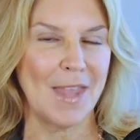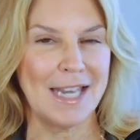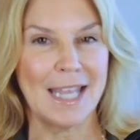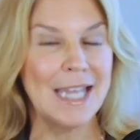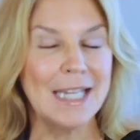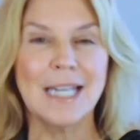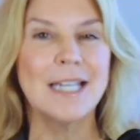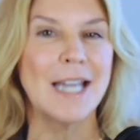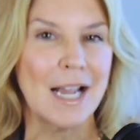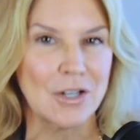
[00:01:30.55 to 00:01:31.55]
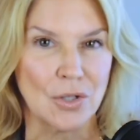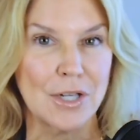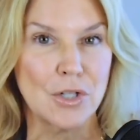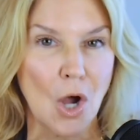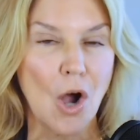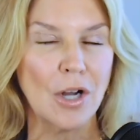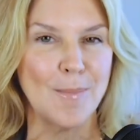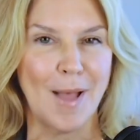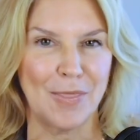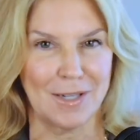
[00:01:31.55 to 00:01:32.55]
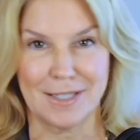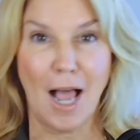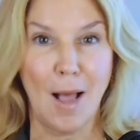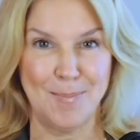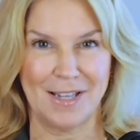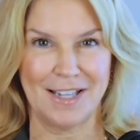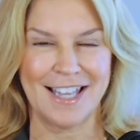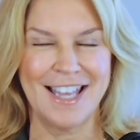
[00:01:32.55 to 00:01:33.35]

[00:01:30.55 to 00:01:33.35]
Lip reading: And he didn't actually talk about the topic